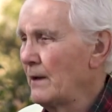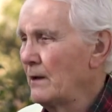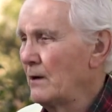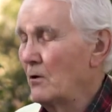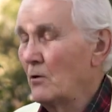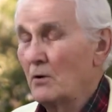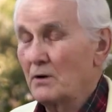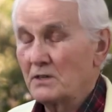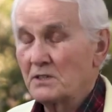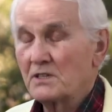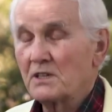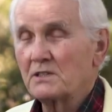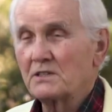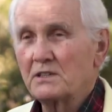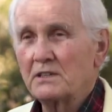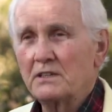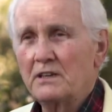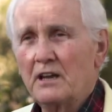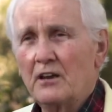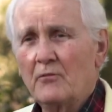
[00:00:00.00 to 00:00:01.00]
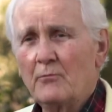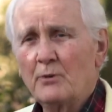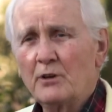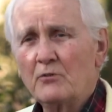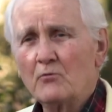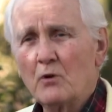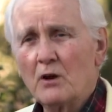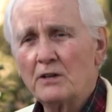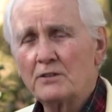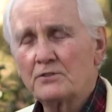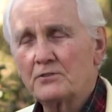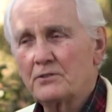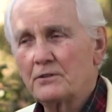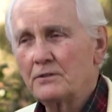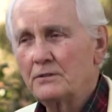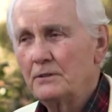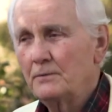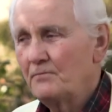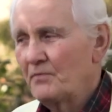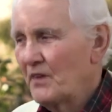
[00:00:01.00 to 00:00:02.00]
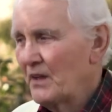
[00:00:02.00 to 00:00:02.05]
or existed and have been registered.